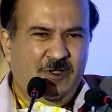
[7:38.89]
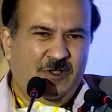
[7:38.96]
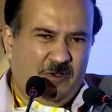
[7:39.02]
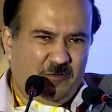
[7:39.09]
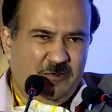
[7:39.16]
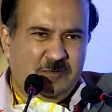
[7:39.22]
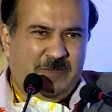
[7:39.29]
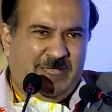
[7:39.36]
Of
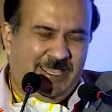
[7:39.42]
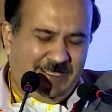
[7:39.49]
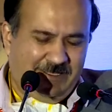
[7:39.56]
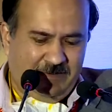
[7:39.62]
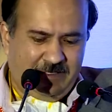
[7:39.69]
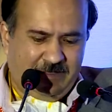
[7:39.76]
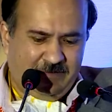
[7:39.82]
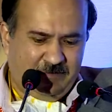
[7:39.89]

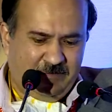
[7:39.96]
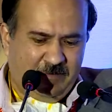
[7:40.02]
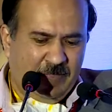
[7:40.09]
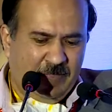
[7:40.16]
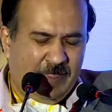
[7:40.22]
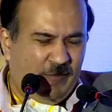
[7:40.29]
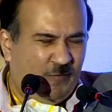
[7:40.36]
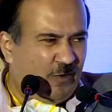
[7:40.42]
course,
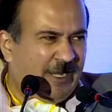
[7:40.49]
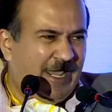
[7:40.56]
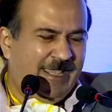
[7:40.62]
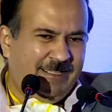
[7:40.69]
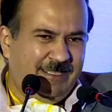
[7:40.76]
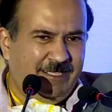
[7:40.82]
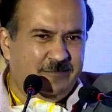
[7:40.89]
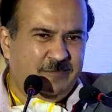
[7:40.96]
what I
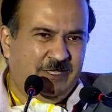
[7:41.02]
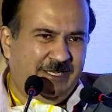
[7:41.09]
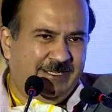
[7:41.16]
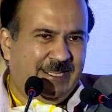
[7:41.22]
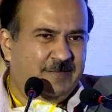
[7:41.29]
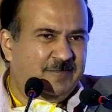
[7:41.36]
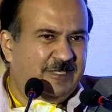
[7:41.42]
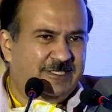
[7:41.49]
think is many
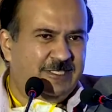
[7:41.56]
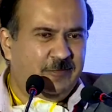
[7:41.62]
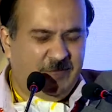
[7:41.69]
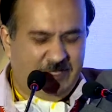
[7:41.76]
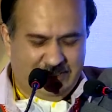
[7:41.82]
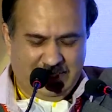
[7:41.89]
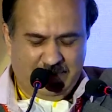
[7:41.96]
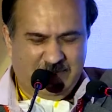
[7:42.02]
times the semen
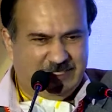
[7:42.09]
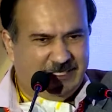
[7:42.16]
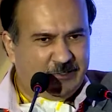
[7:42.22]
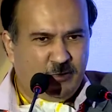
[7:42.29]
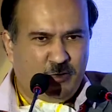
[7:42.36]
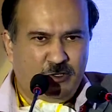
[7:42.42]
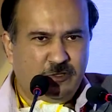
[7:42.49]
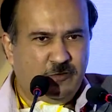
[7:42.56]
samples had
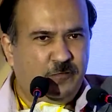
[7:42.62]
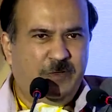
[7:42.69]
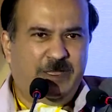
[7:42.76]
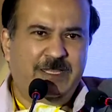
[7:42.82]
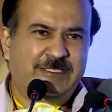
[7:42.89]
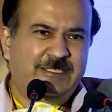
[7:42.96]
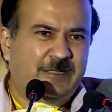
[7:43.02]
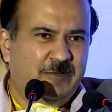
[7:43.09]
lot of variation.